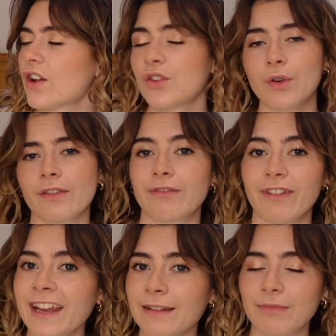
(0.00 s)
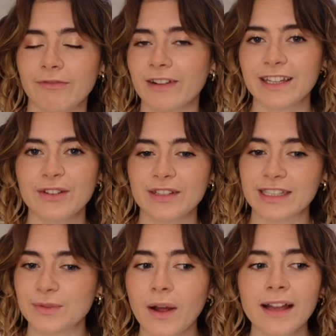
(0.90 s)
nor have I read it. I've read the
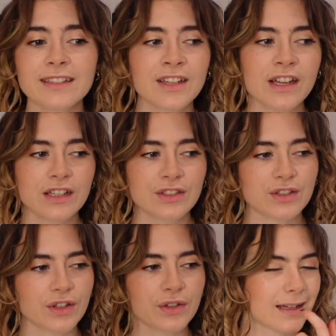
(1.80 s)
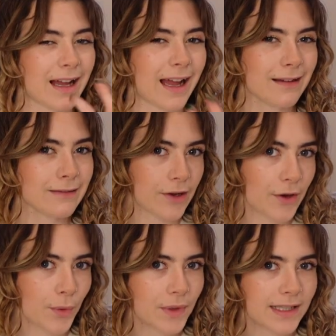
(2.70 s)
Odyssey twice, so I don't
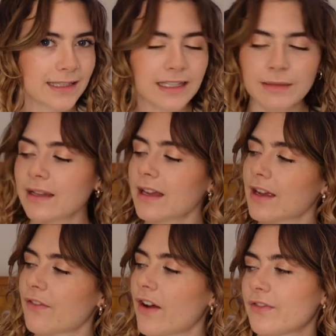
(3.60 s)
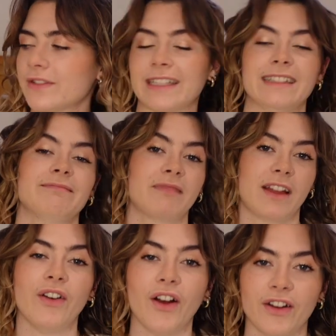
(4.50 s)
know what this is going to be like.
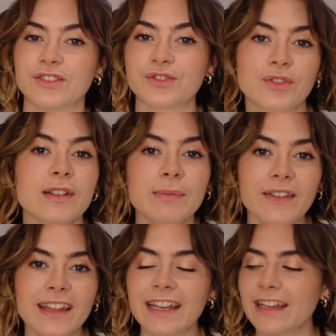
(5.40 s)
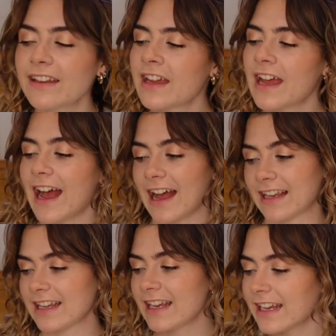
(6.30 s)
I've heard a story about the Aeneid
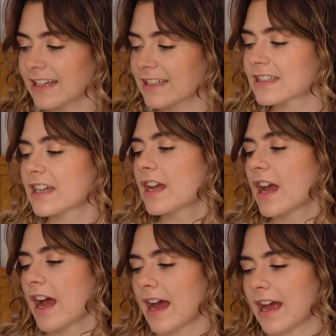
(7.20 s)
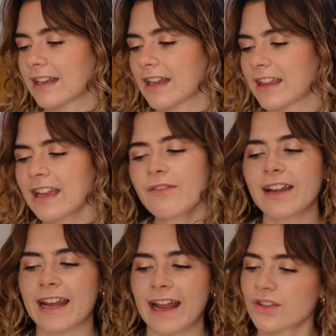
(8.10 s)
and Aeneas, and I think I've
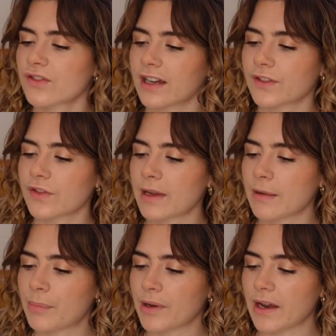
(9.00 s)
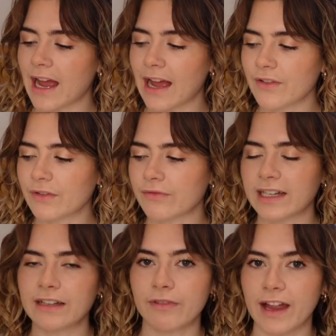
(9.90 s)
read an extract from it, but I haven't
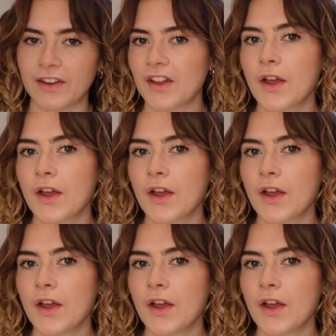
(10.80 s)
really read